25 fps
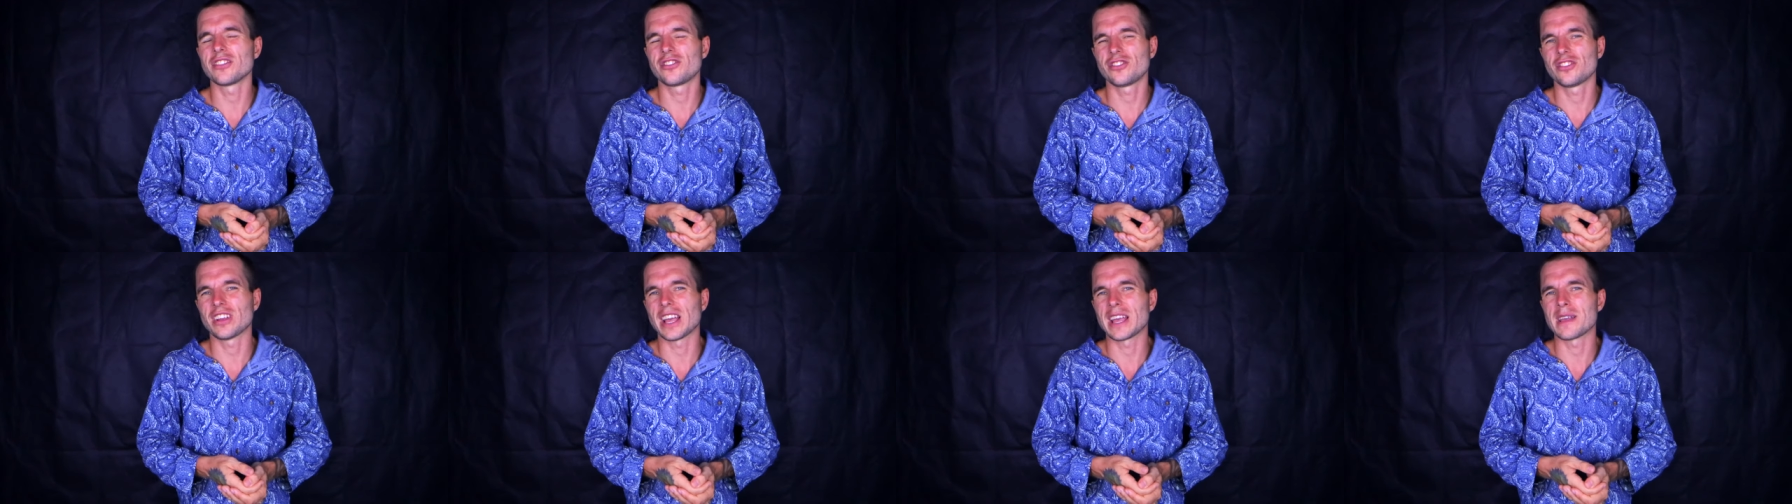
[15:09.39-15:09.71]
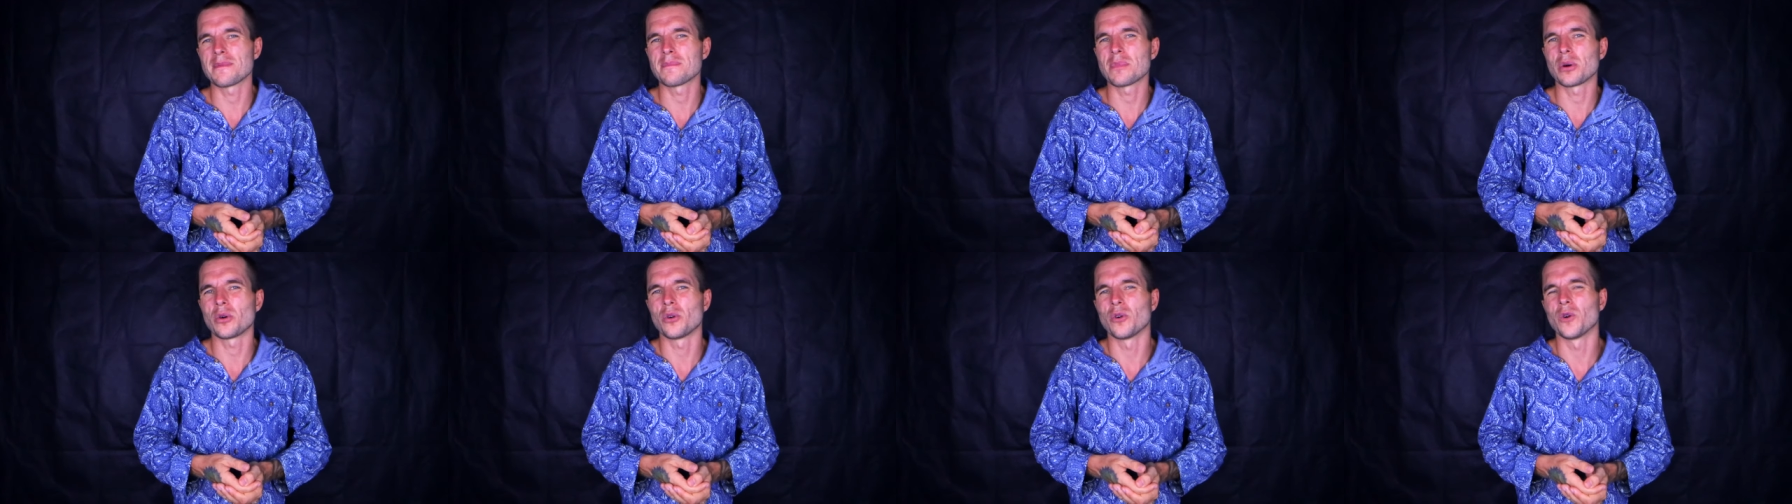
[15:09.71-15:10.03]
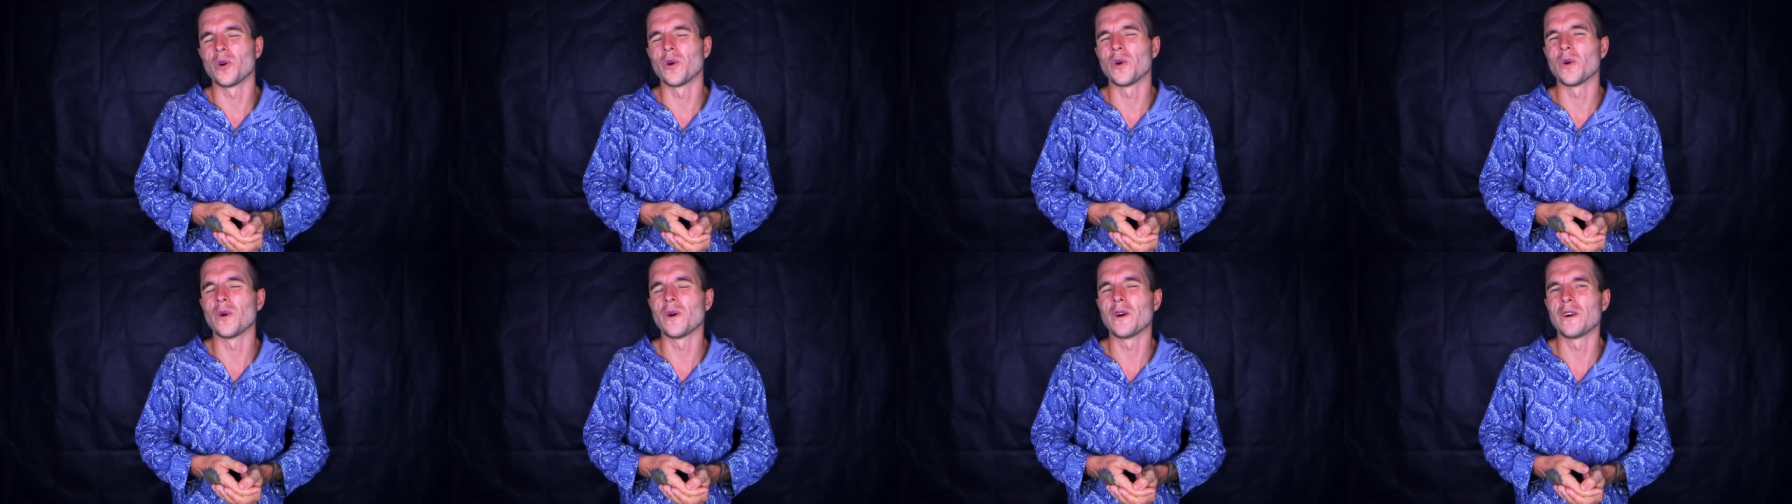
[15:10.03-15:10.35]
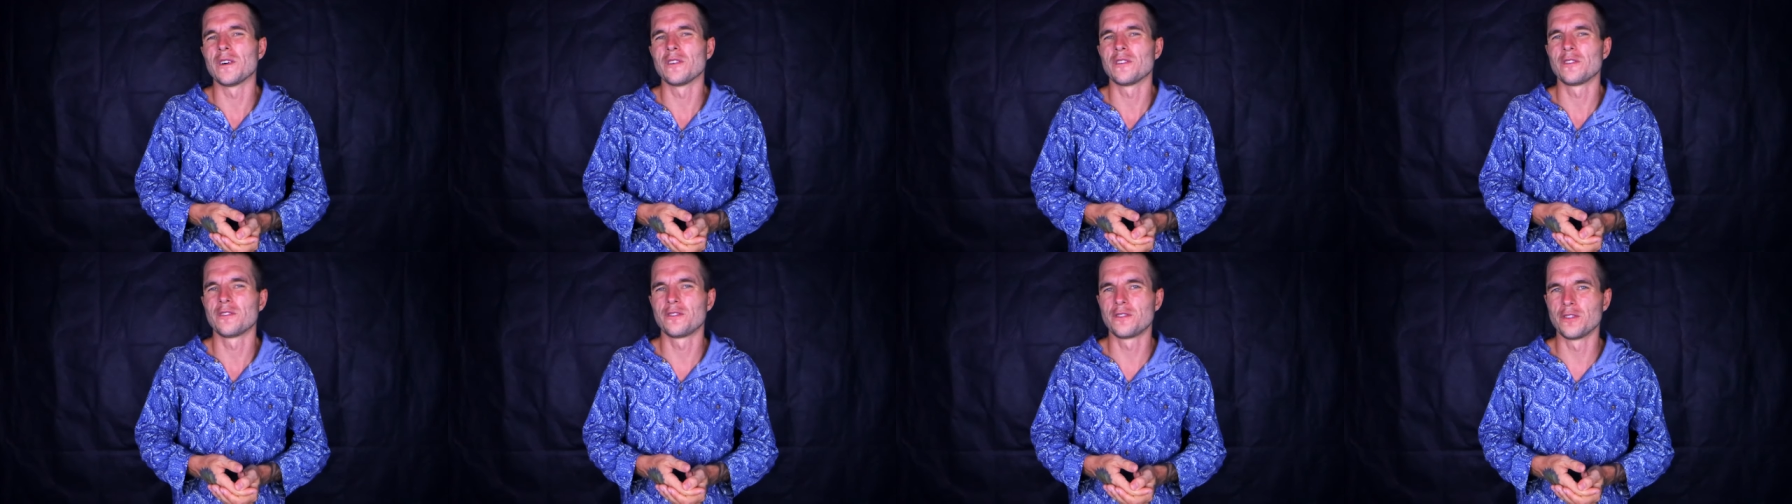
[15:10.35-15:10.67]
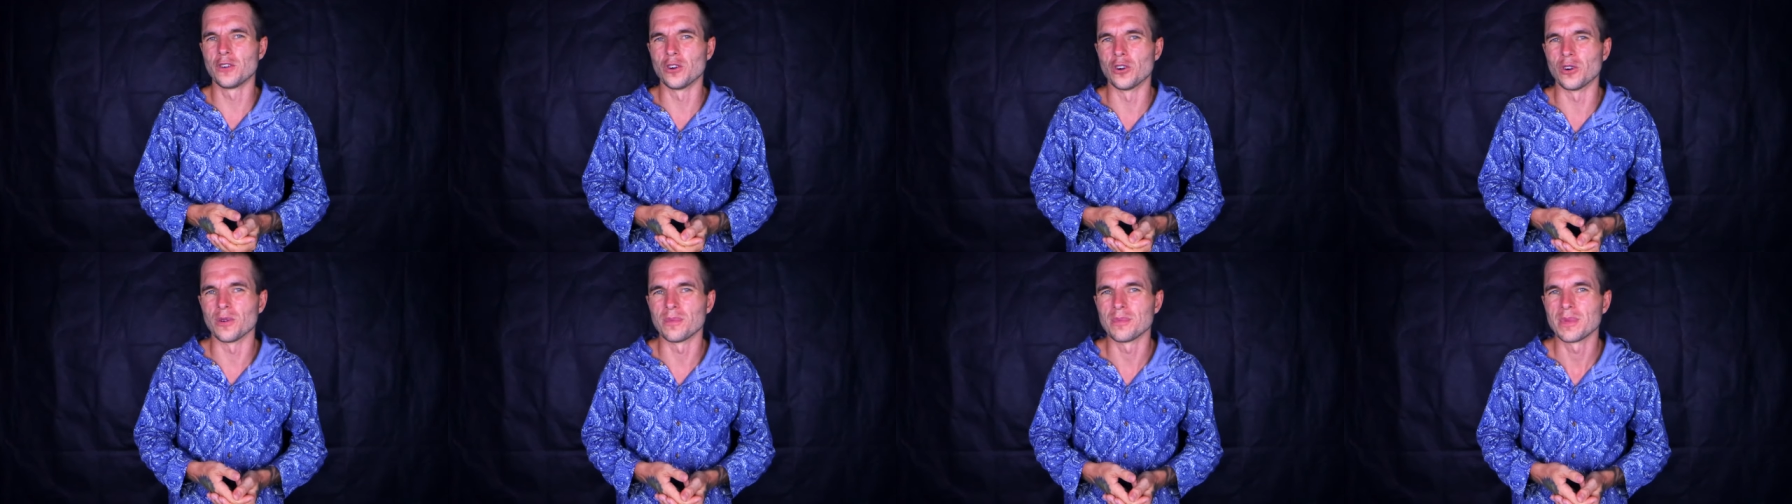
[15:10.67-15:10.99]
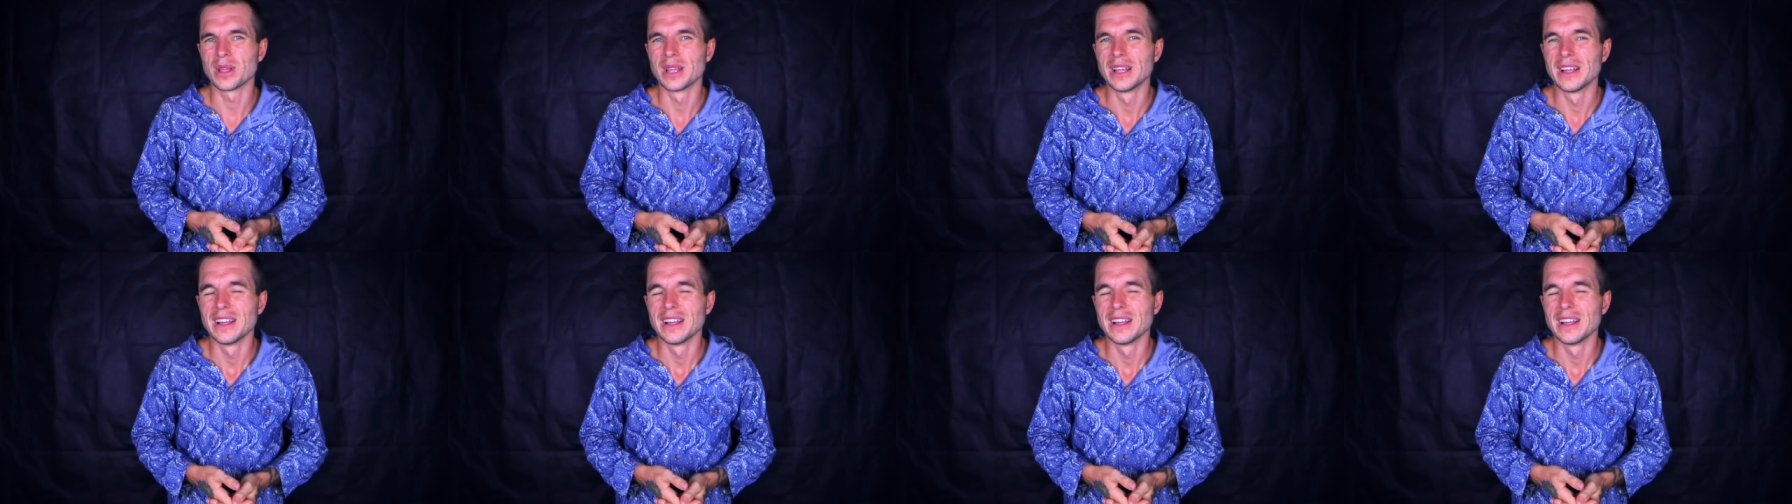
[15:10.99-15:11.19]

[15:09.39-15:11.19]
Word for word: shape, or form.